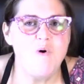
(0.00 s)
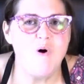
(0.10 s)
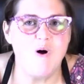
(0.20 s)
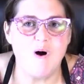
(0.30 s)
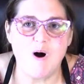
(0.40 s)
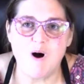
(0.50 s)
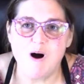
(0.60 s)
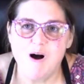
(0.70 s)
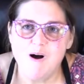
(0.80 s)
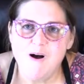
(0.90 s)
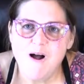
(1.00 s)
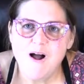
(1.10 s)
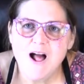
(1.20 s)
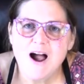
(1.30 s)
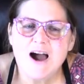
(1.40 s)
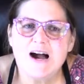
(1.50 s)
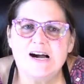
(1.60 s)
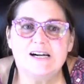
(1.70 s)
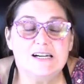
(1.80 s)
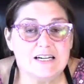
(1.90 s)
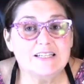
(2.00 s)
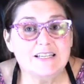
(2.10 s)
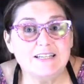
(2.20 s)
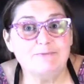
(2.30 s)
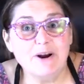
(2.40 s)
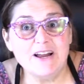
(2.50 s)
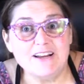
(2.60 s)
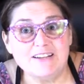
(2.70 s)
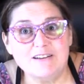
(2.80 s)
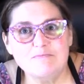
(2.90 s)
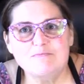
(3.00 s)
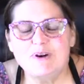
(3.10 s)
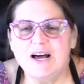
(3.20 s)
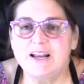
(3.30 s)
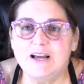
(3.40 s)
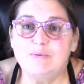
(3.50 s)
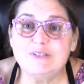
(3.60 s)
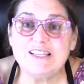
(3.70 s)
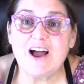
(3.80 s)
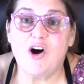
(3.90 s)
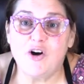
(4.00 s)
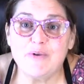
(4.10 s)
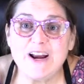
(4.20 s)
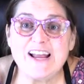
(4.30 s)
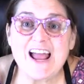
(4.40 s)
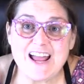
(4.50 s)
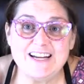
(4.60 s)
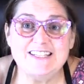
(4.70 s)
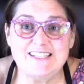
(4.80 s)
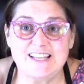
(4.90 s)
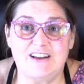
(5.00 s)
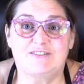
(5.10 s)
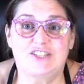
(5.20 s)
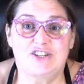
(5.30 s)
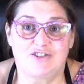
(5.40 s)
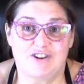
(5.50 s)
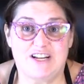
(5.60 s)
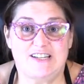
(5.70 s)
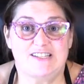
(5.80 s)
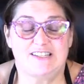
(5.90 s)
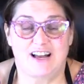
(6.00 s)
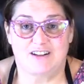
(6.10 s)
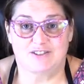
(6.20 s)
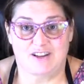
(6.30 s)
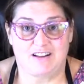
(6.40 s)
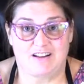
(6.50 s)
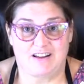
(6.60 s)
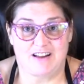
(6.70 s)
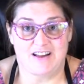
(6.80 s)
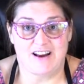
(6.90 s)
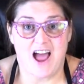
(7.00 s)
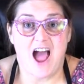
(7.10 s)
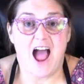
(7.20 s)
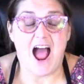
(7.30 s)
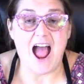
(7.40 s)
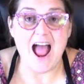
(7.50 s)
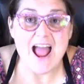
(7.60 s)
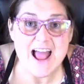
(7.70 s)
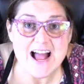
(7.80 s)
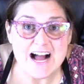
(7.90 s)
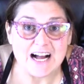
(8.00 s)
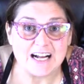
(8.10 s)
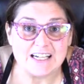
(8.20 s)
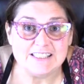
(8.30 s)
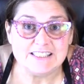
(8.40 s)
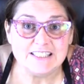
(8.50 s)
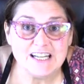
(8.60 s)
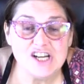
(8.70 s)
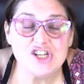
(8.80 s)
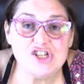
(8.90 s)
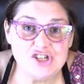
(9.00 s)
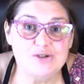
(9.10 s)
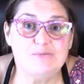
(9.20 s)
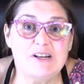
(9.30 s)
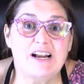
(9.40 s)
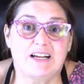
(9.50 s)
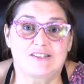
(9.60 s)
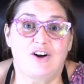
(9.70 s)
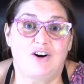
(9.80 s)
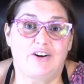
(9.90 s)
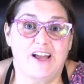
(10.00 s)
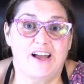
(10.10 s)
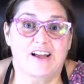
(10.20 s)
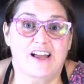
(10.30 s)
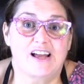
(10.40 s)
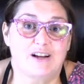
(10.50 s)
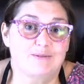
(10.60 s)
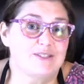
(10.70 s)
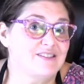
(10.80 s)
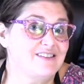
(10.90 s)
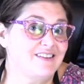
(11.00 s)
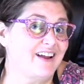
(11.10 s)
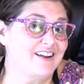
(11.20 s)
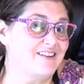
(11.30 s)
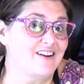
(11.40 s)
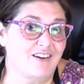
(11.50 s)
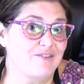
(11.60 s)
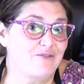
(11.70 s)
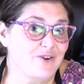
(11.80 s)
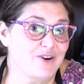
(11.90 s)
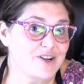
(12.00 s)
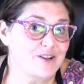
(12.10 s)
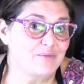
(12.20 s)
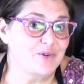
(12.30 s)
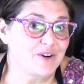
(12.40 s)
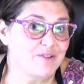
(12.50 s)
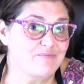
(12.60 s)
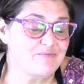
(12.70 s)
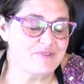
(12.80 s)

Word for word: And then it rained, but it was already eighty-seven degrees outside and humid as all heck. And it was like nine forty in the morning.